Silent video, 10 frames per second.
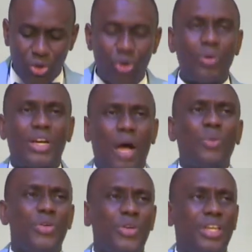Oh, can
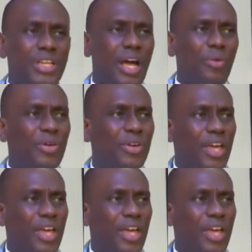we read it? Can we read it?